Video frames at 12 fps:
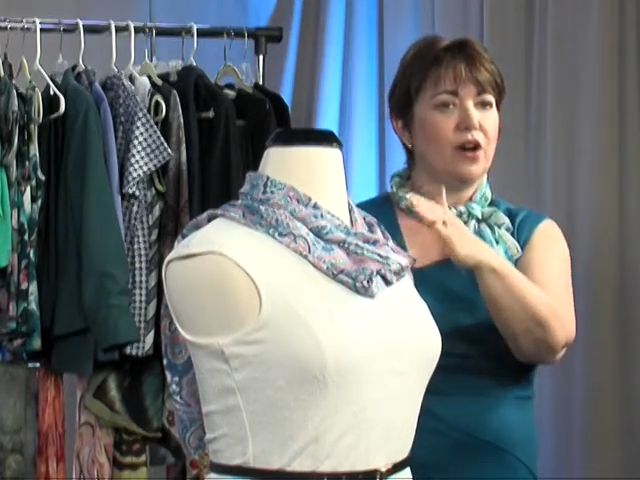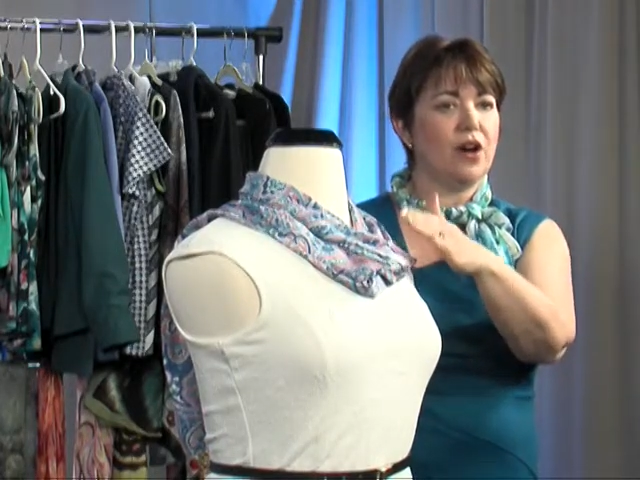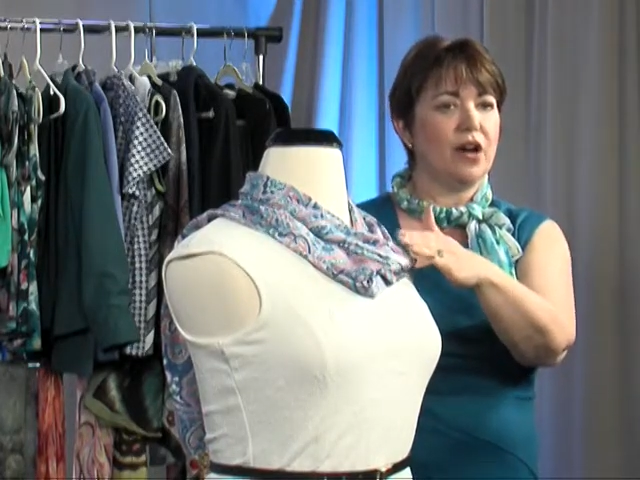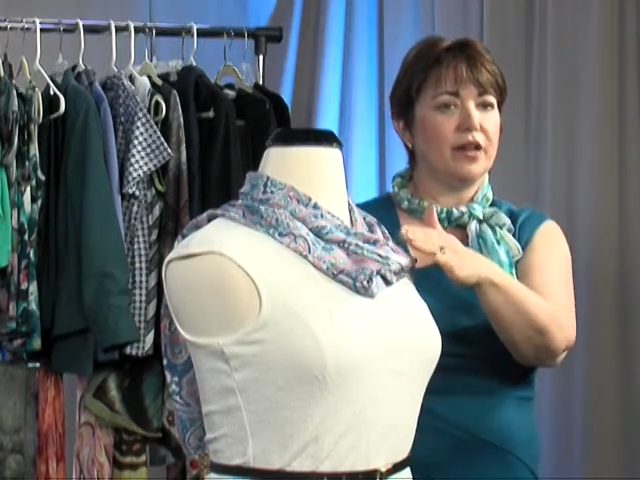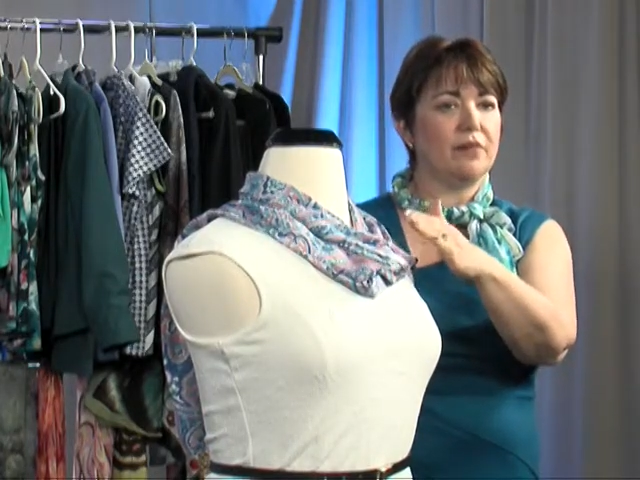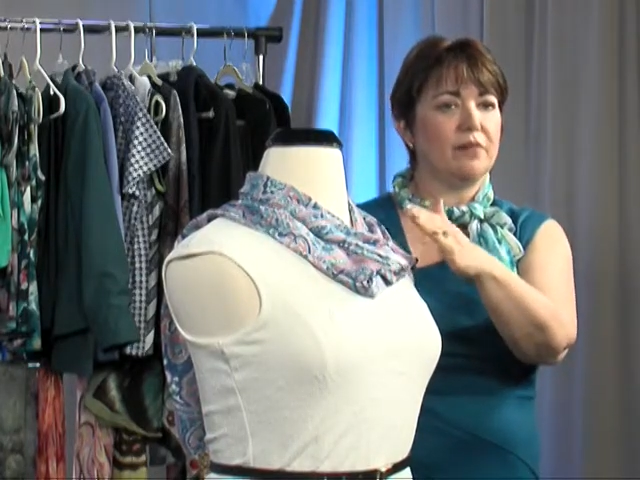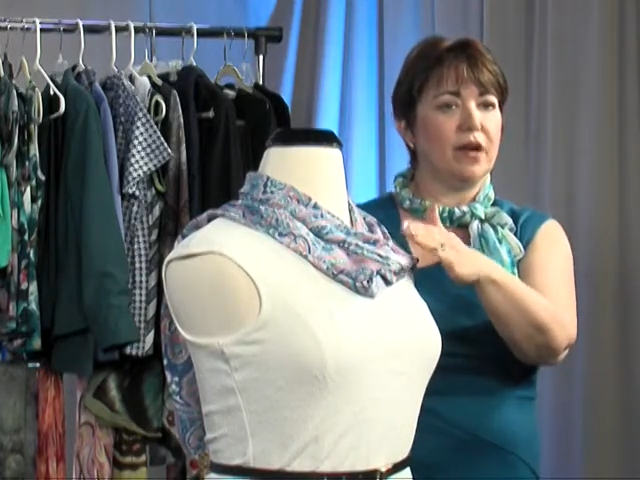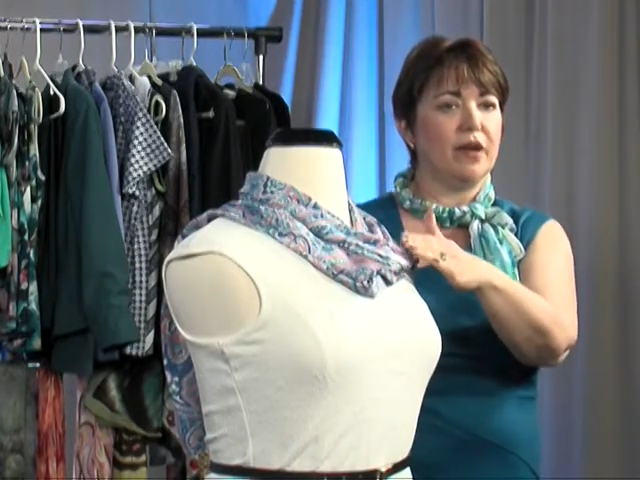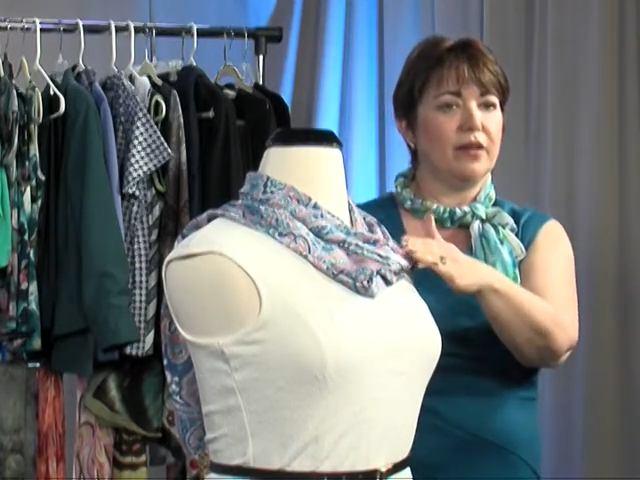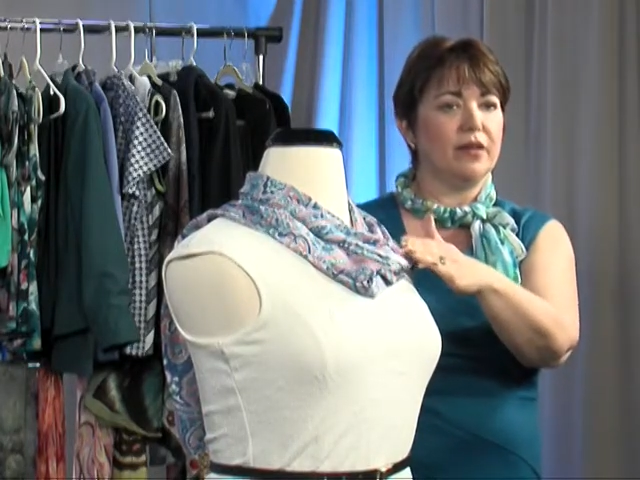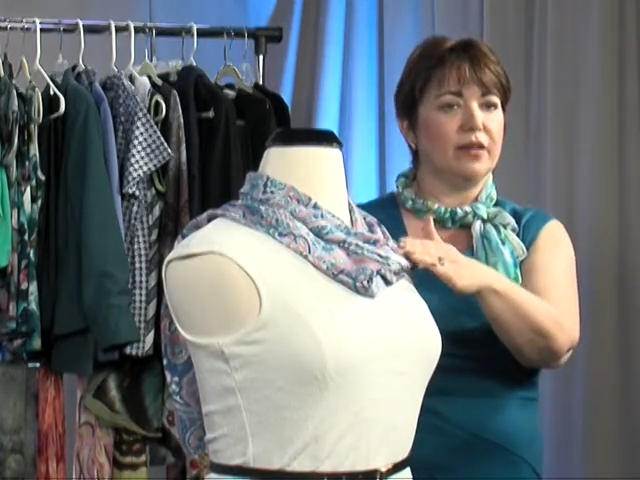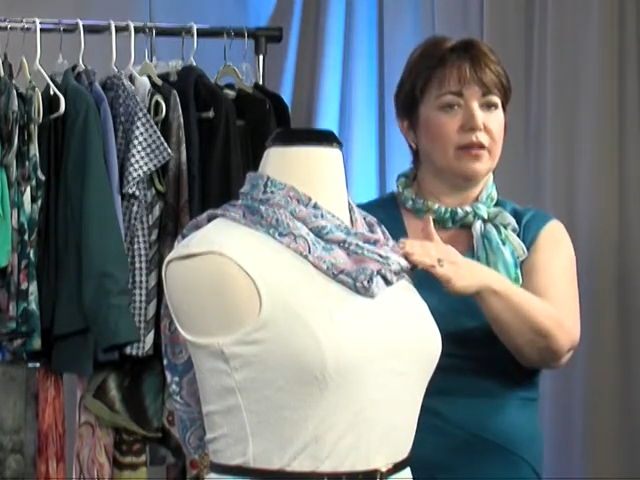on
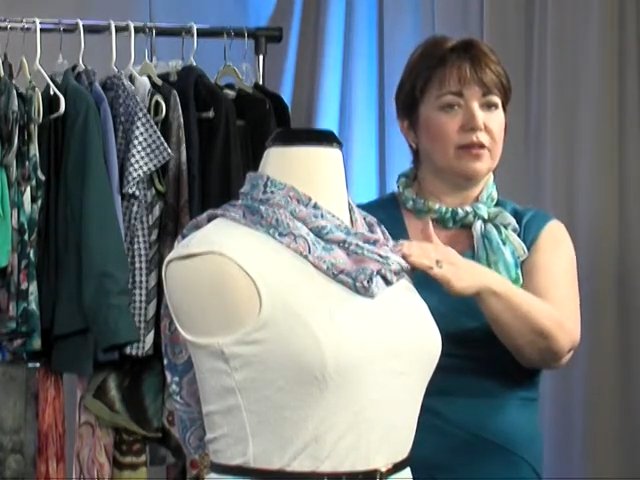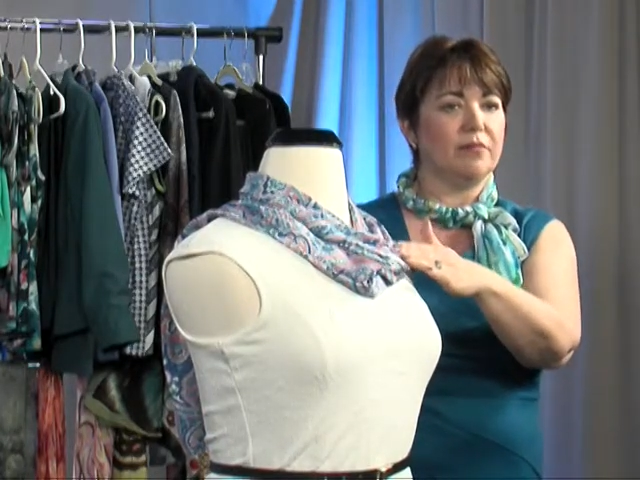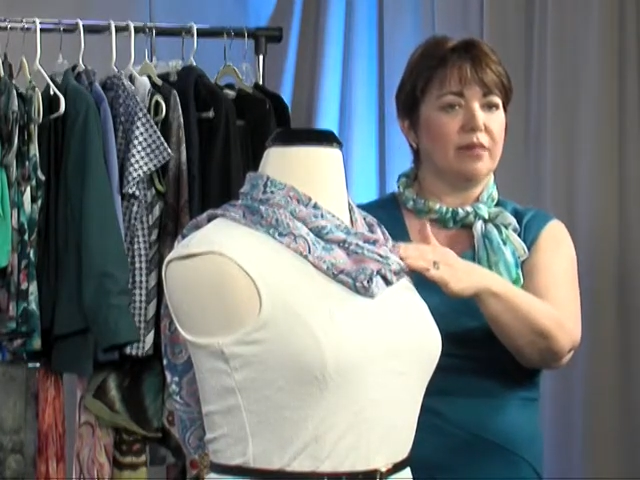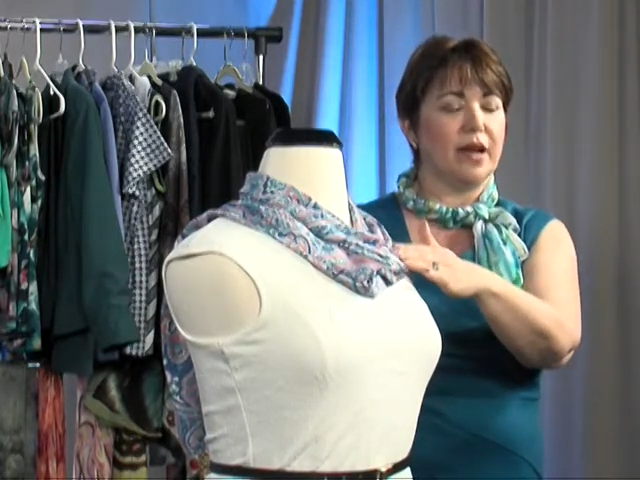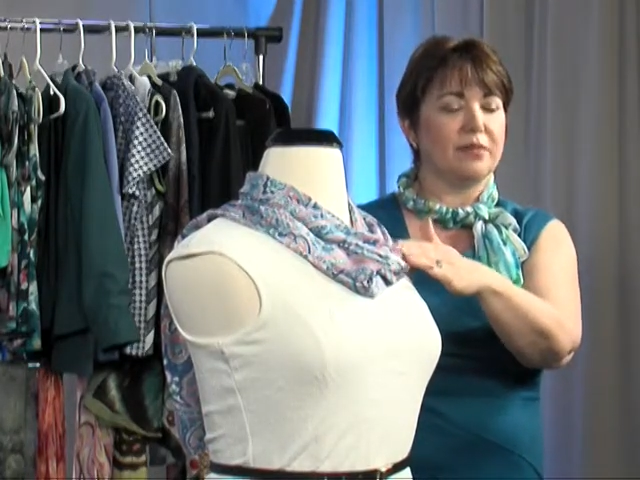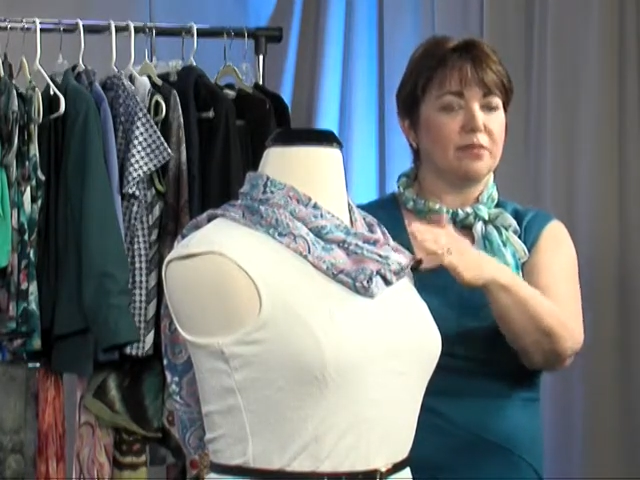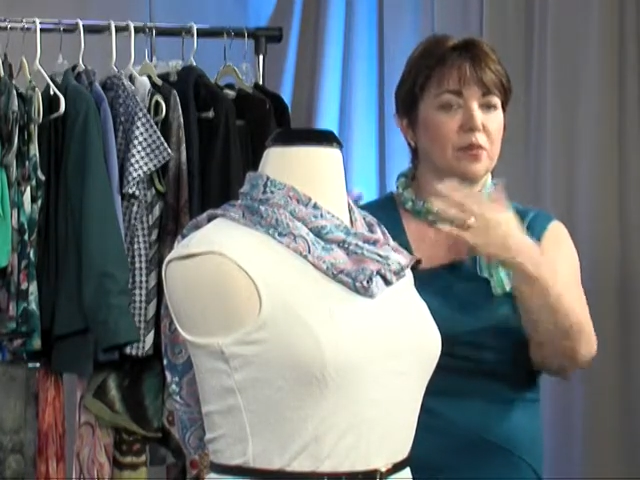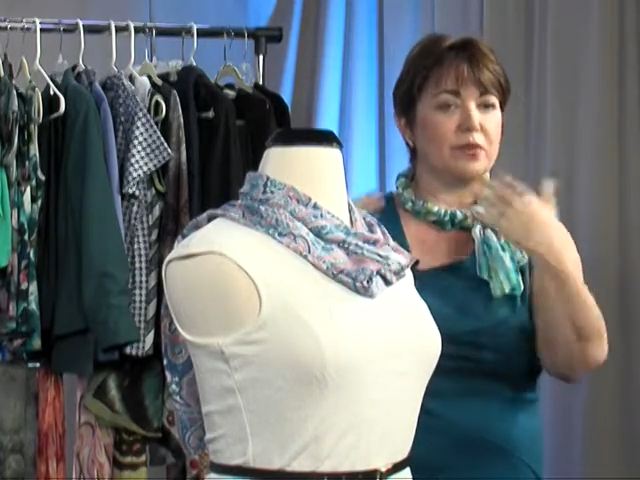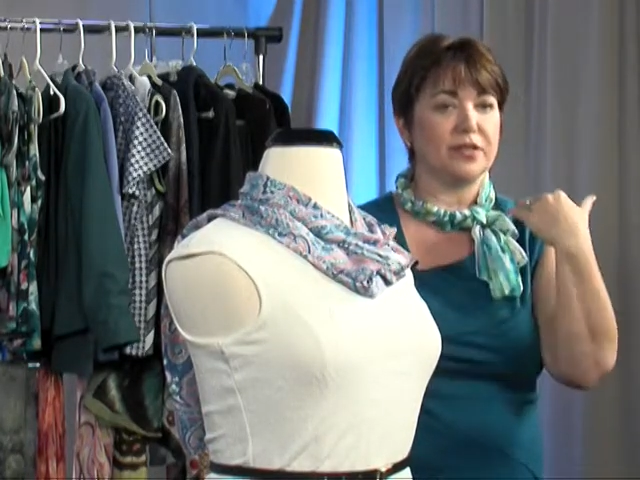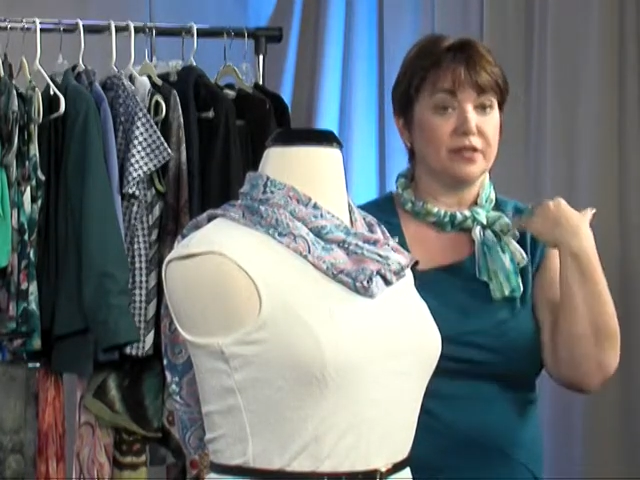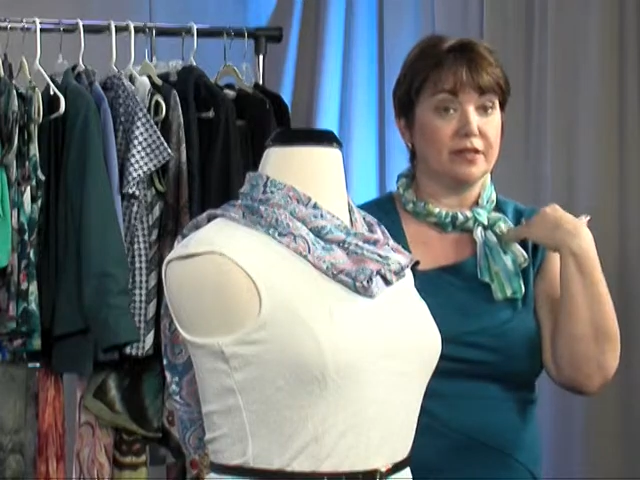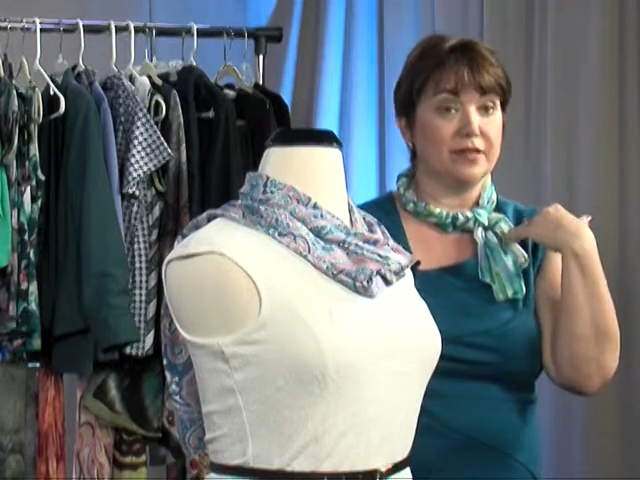my
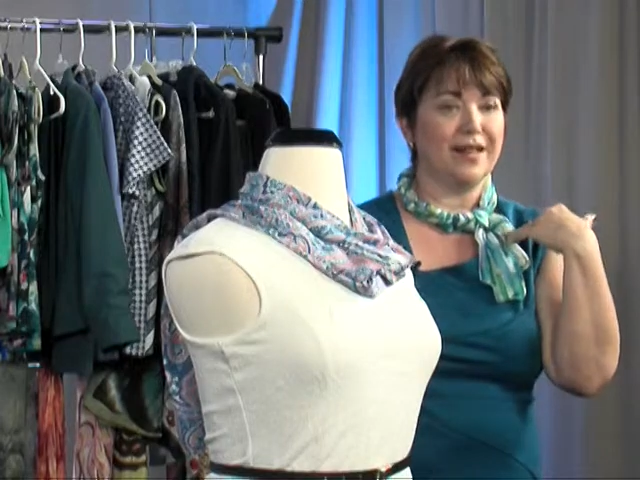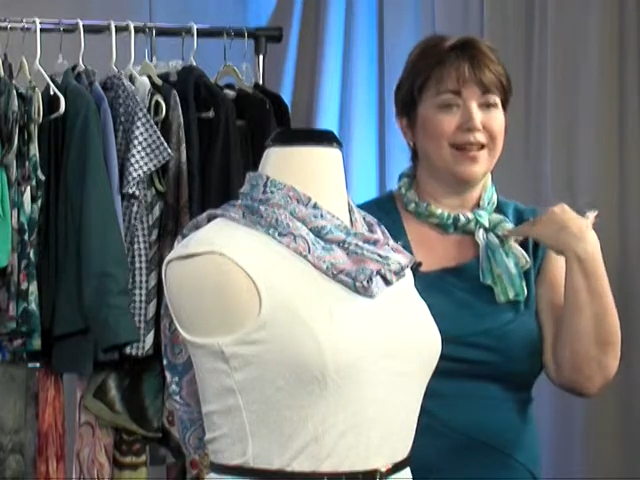person